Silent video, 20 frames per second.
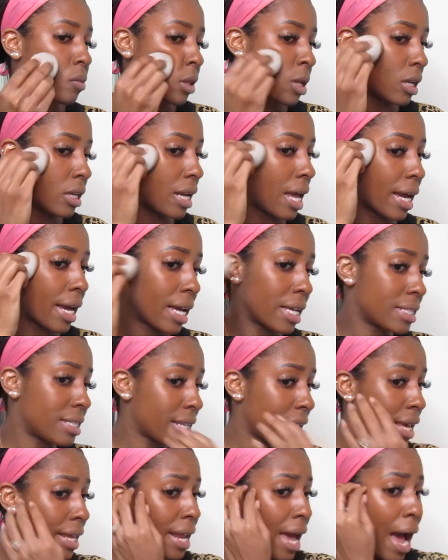Like I
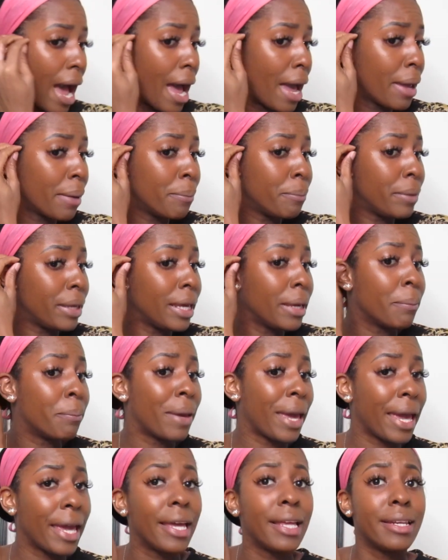said, I am being
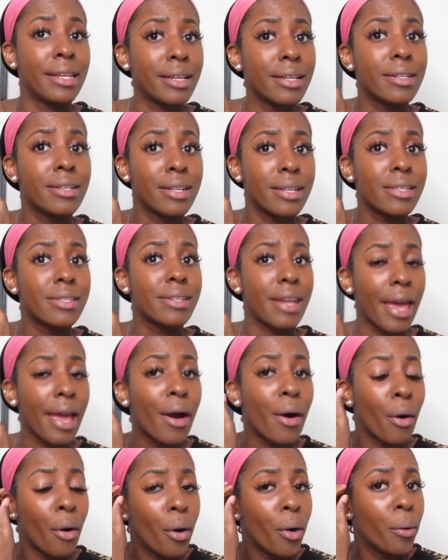paid to stay
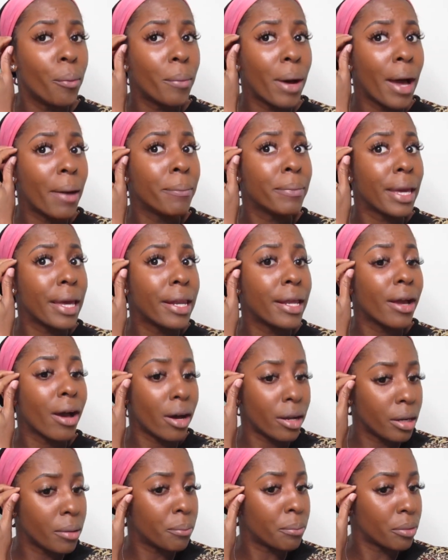home. I'm getting
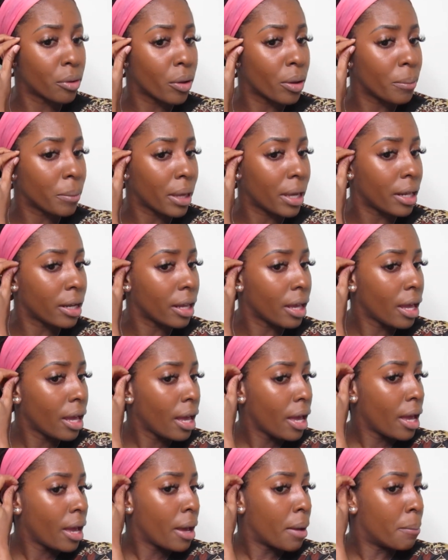unemployment.
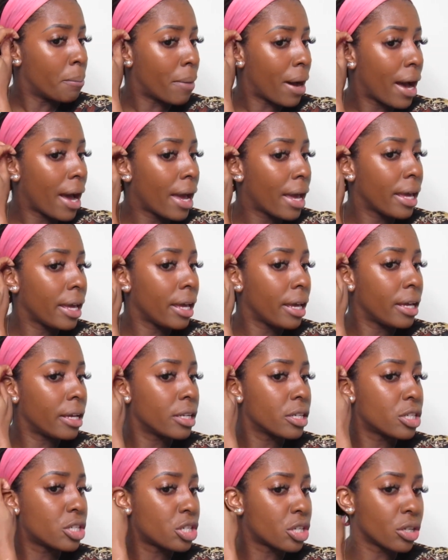My
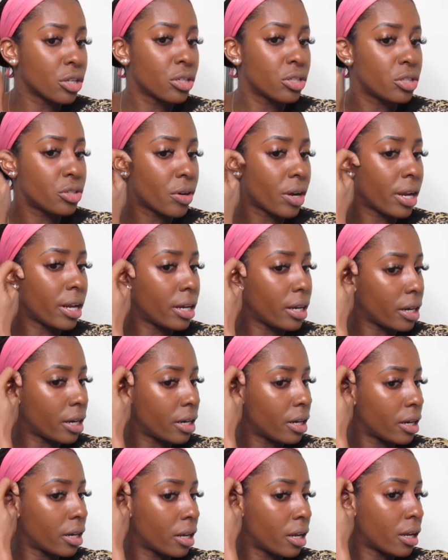
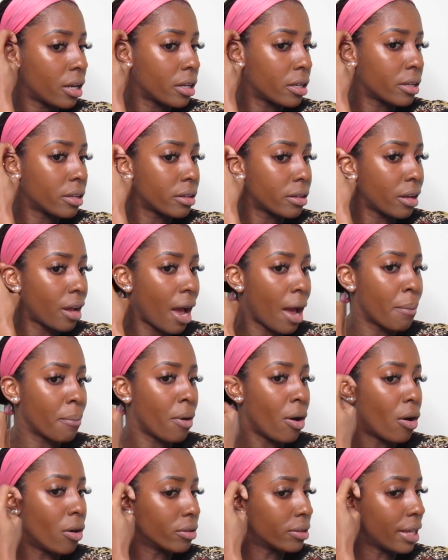children,
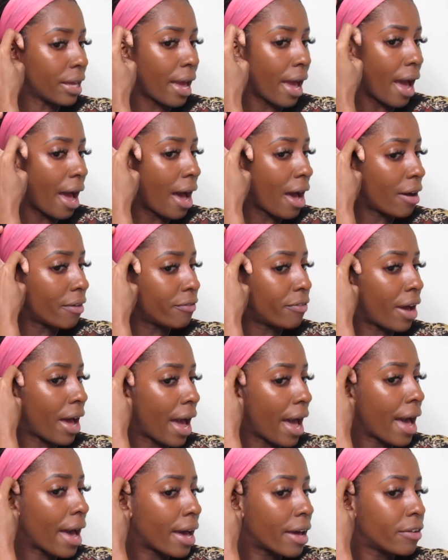I'm all they have
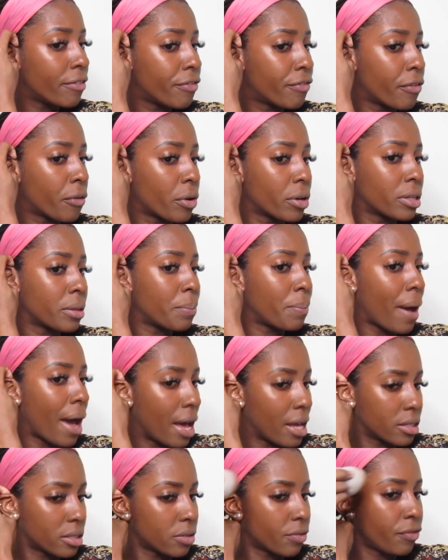had for the
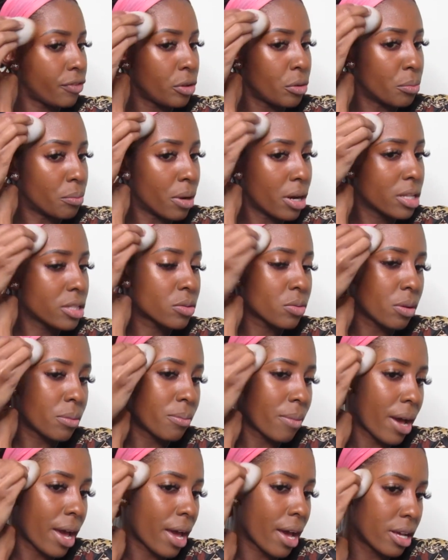past few months when
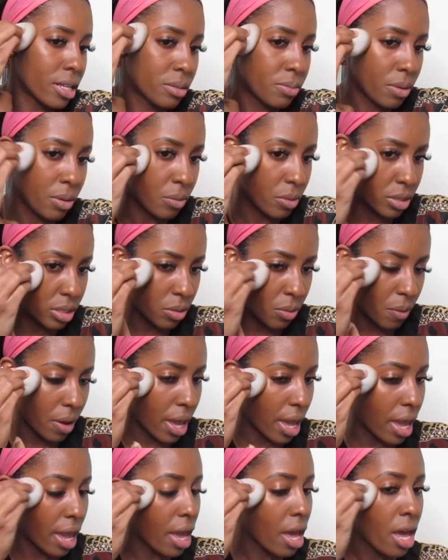my husband was
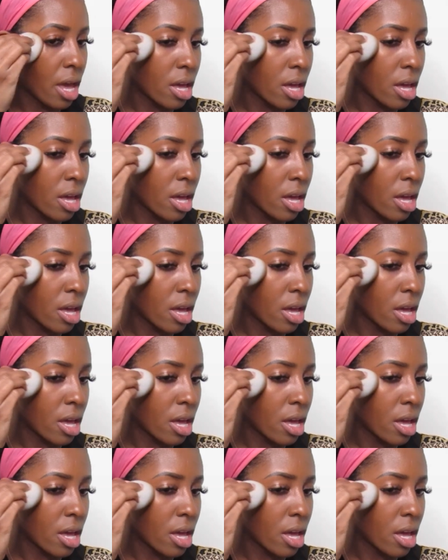away.